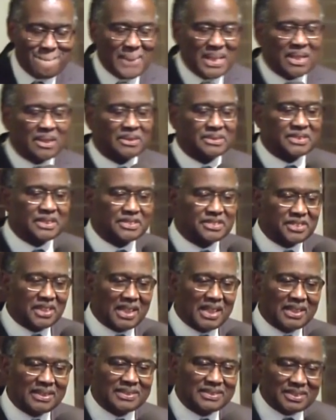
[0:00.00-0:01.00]
Because they're
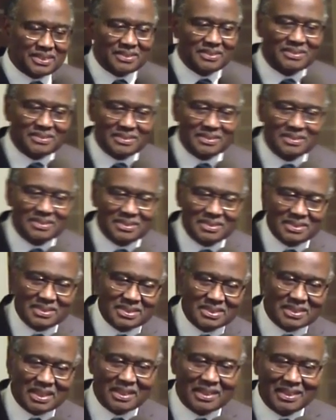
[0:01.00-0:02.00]
trying to
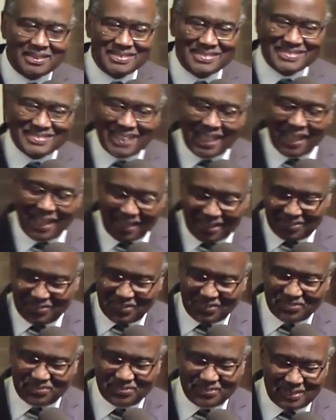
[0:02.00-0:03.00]
stay intact
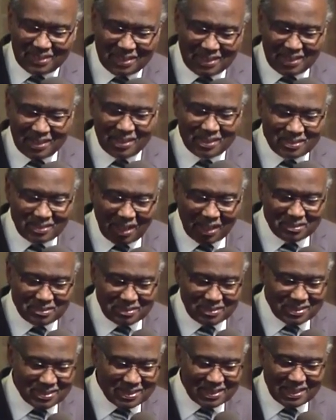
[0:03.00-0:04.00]
with not
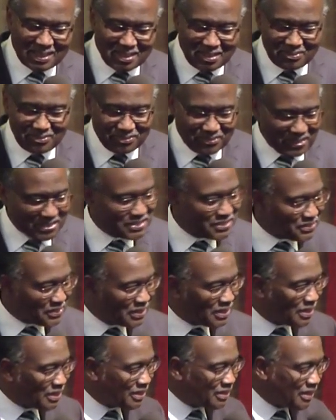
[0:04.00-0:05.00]
getting
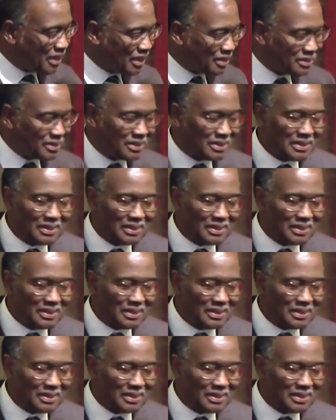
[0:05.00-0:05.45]
frustrated and not.